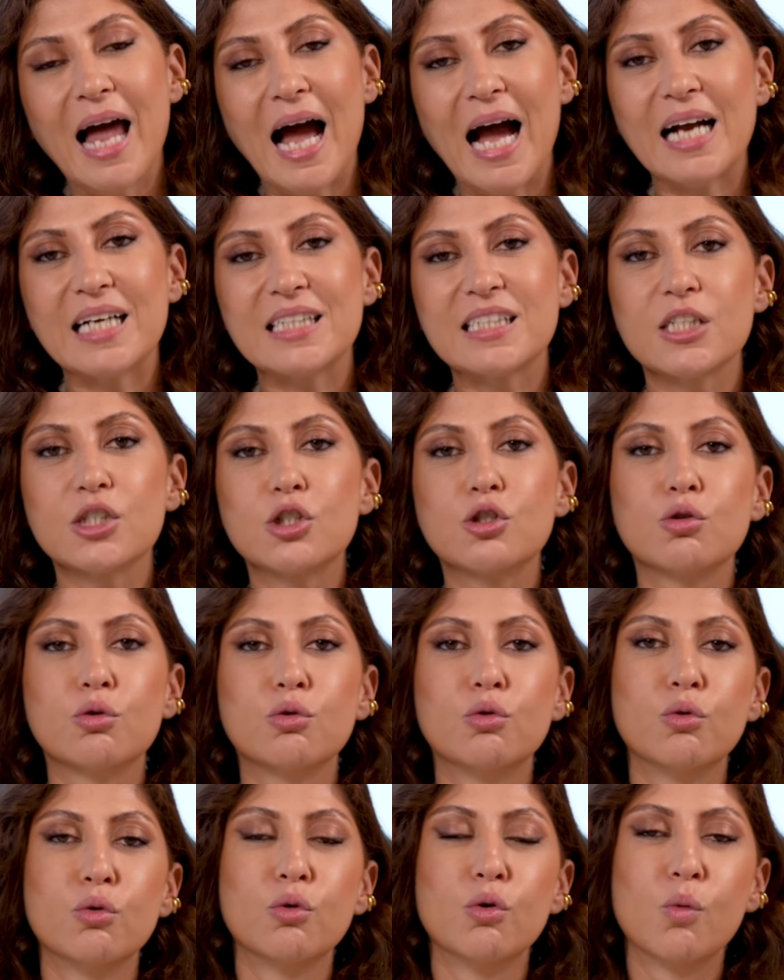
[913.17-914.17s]
access to
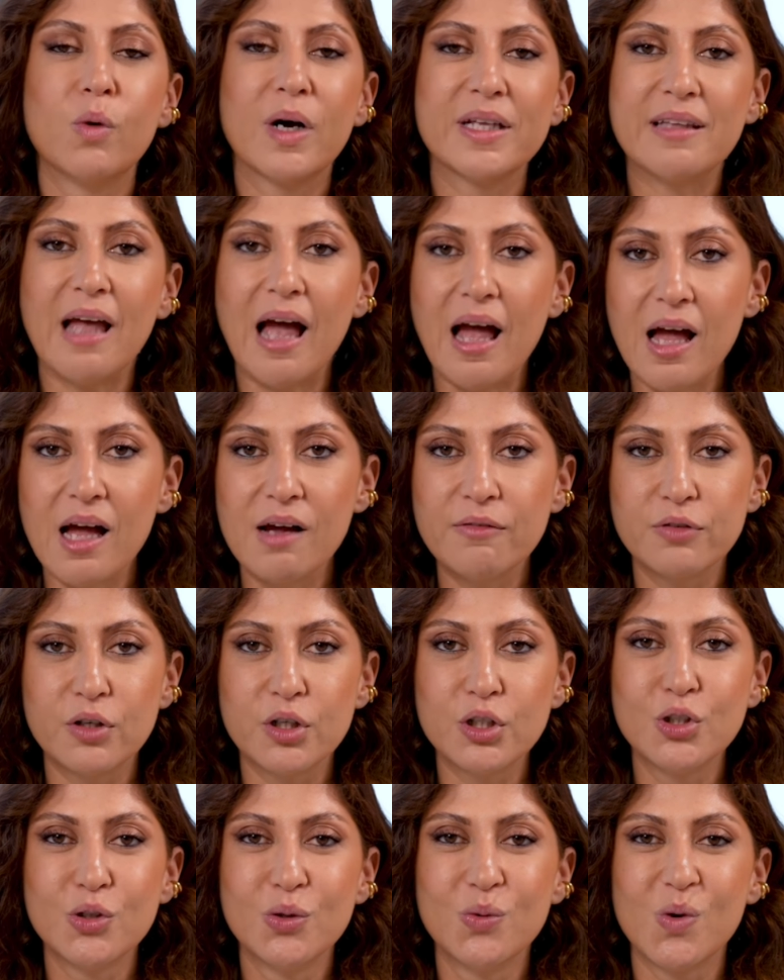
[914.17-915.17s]
do whatever
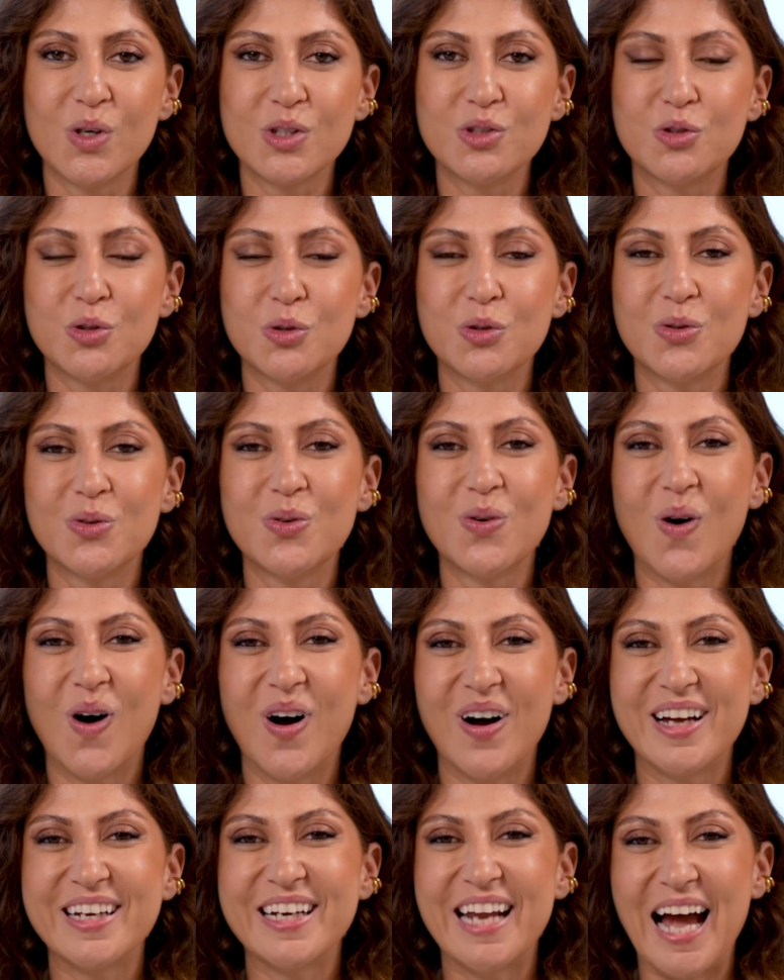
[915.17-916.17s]
you want to do
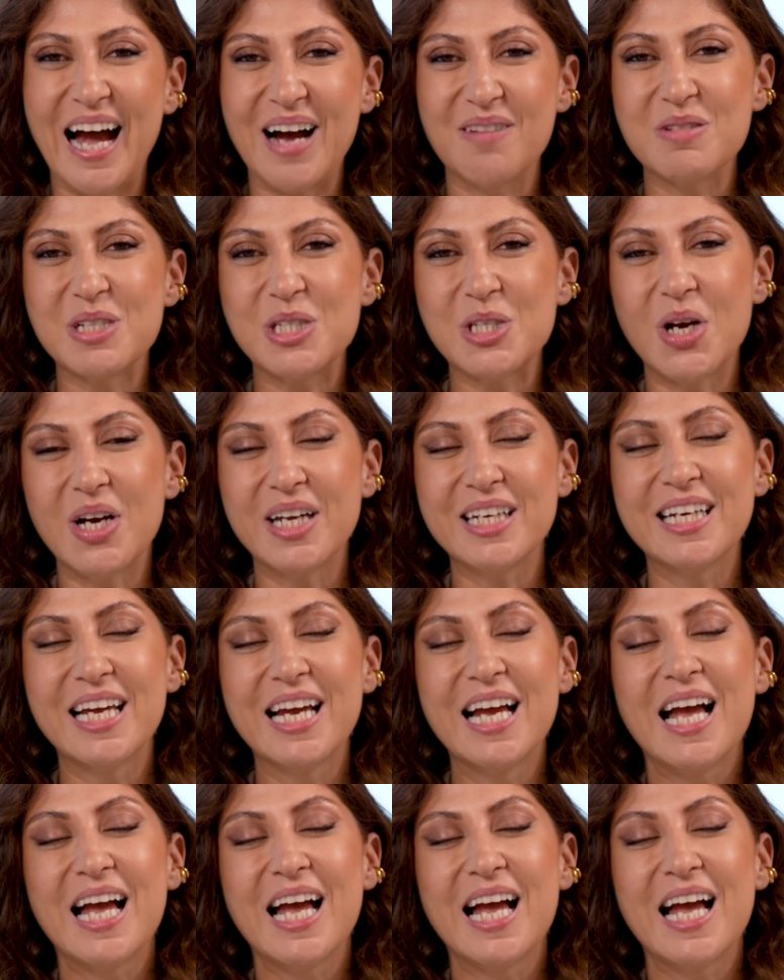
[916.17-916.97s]
on Amazon.